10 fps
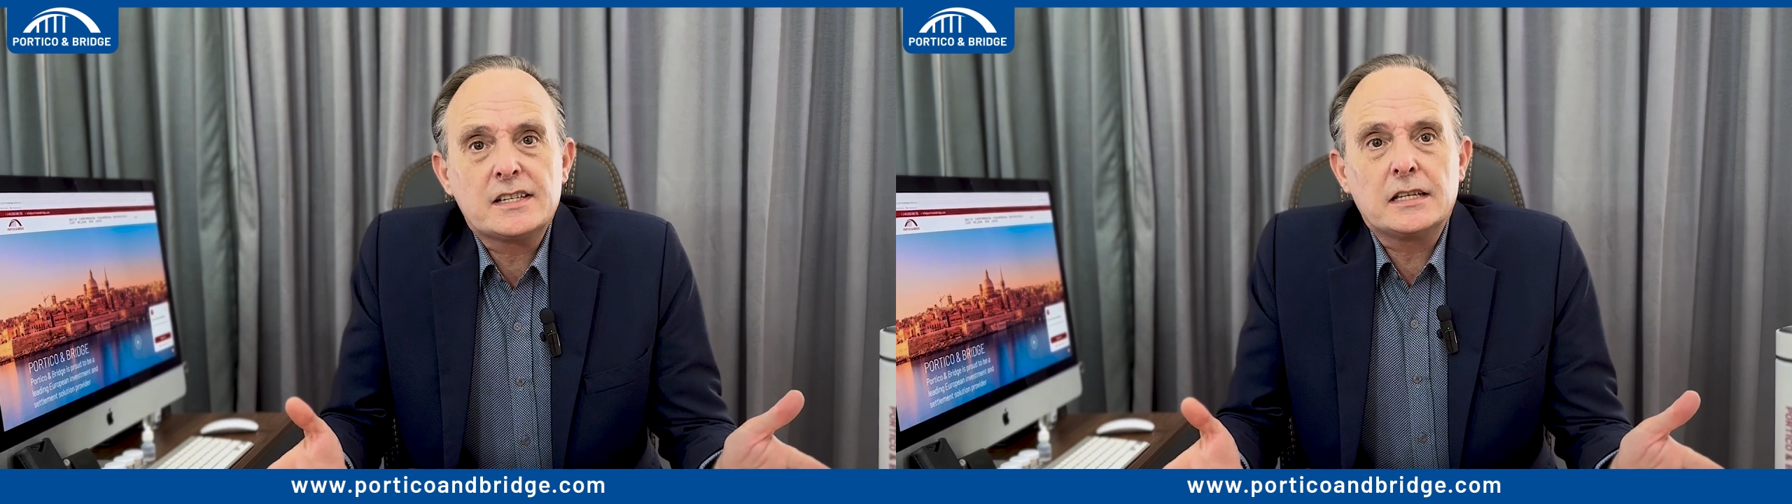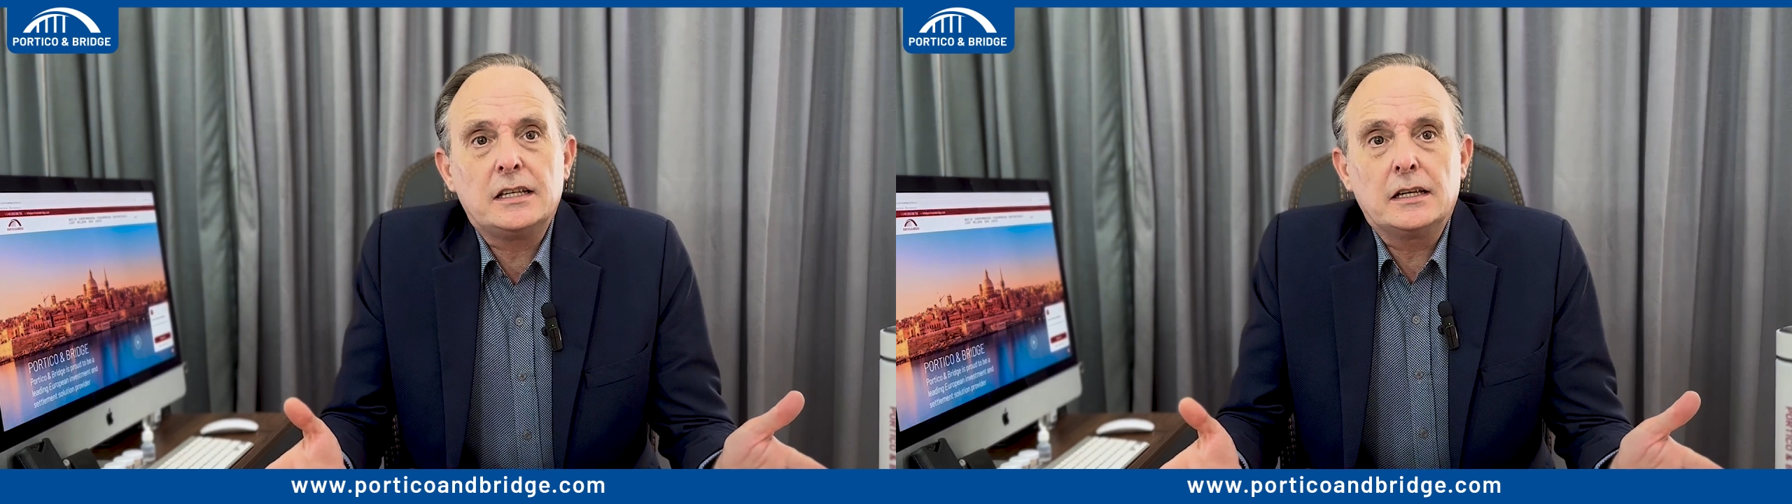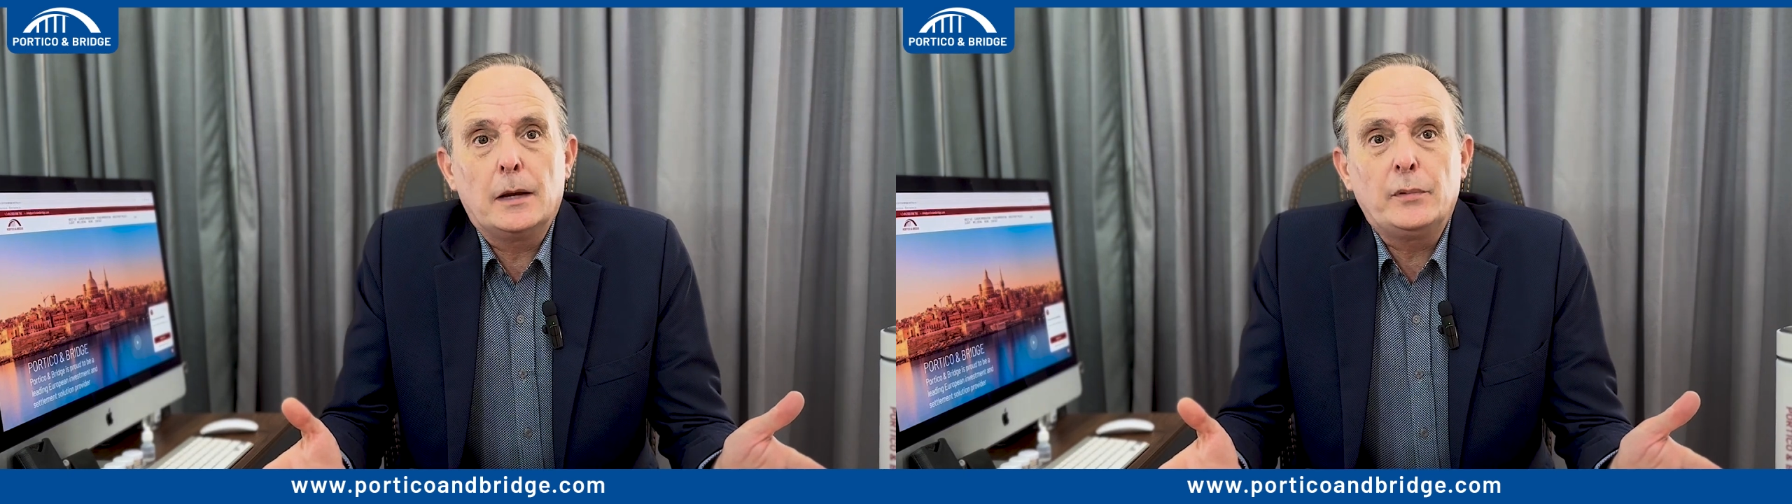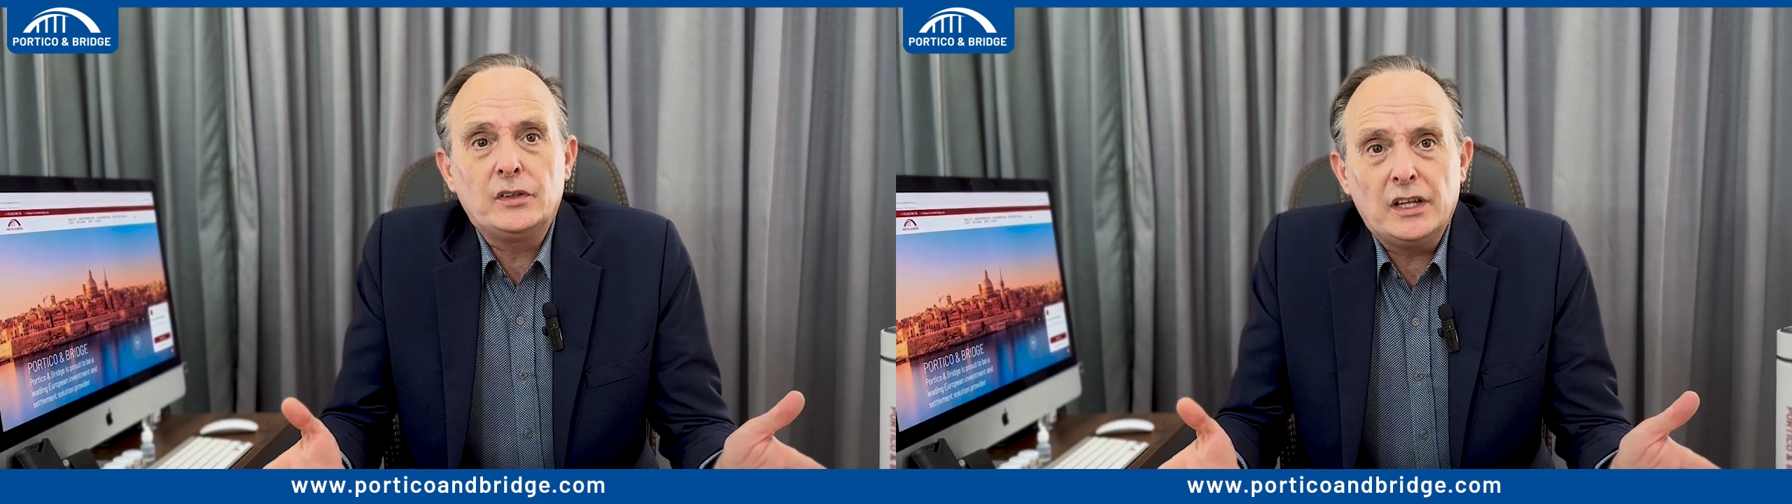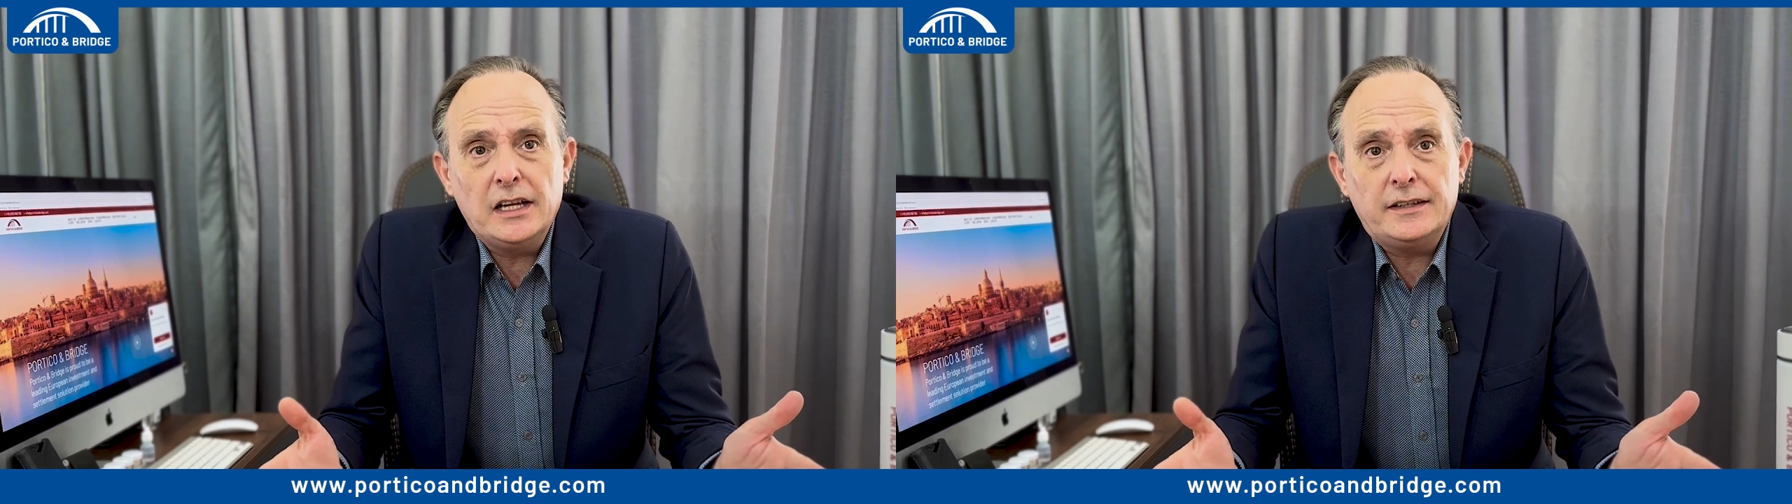setting up
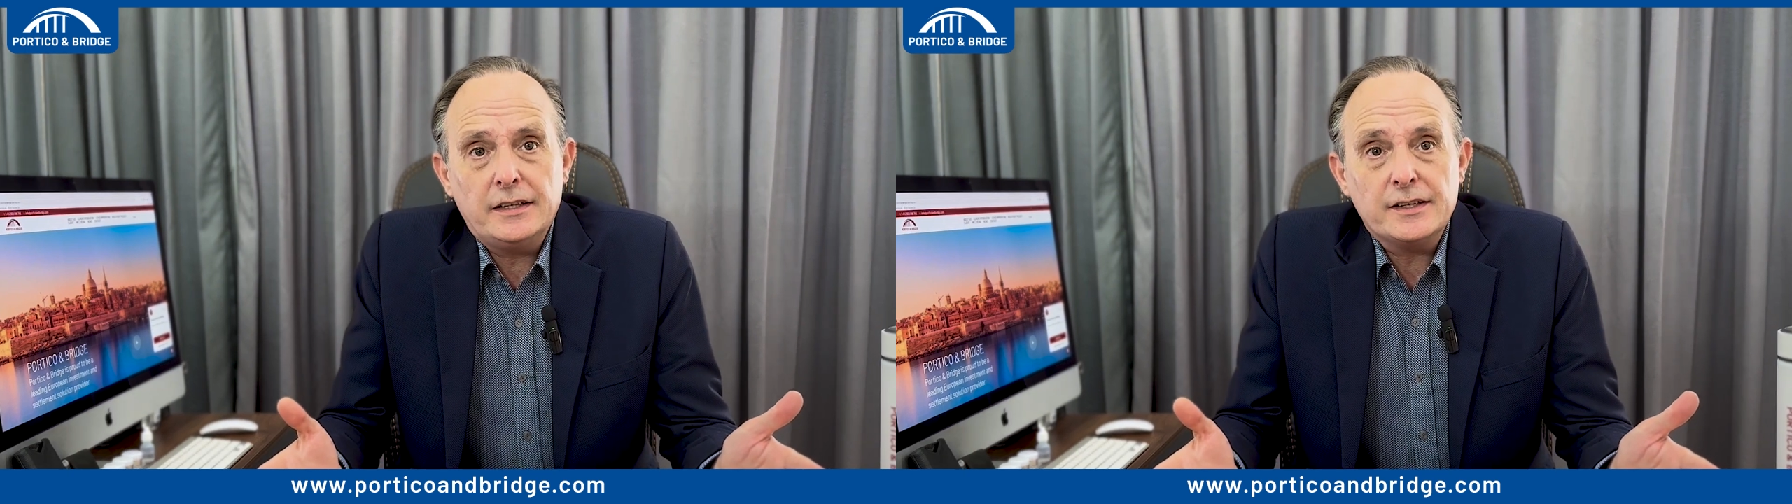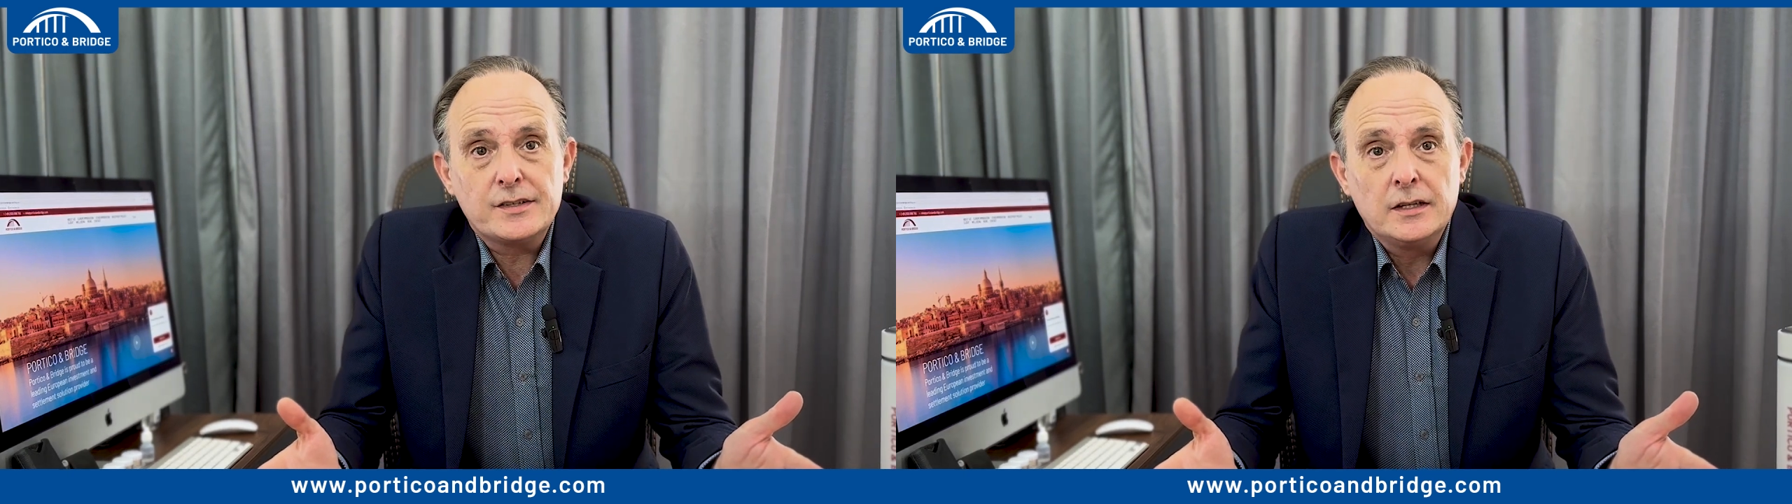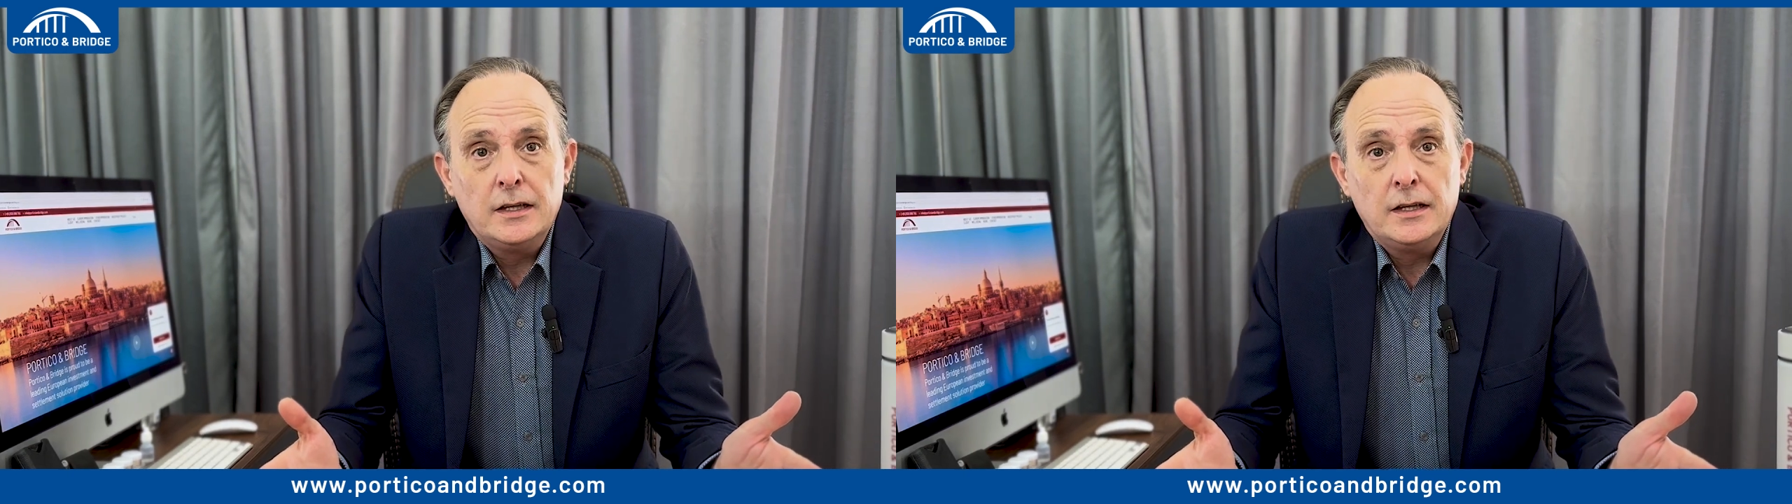utilities,